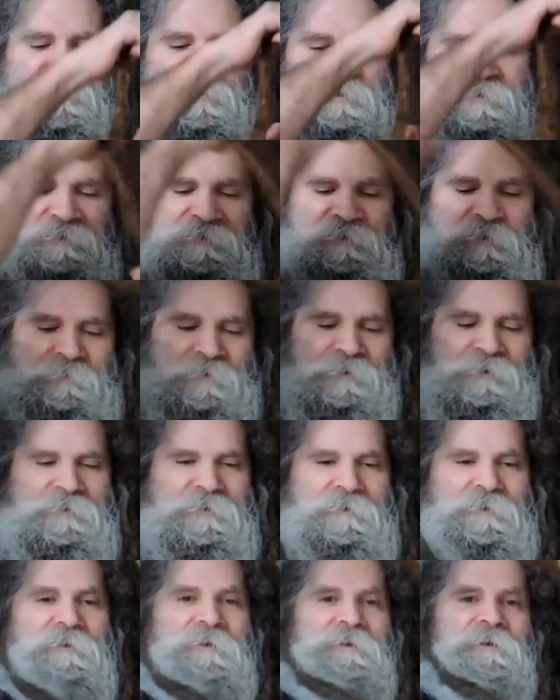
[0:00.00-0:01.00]
since
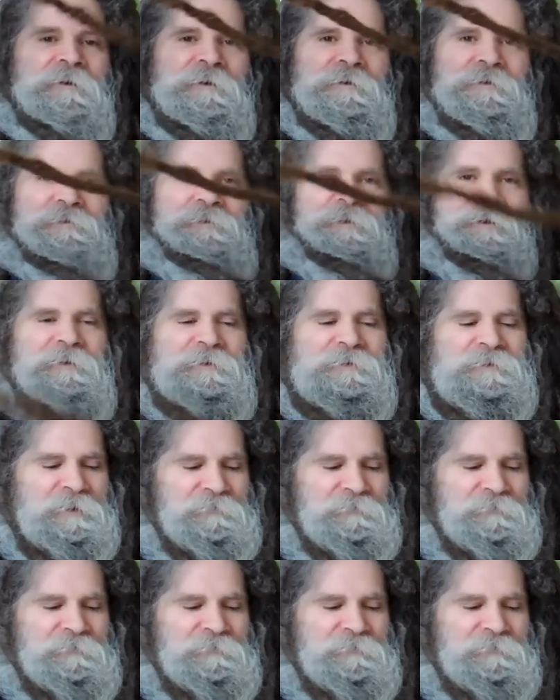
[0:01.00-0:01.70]
this is like a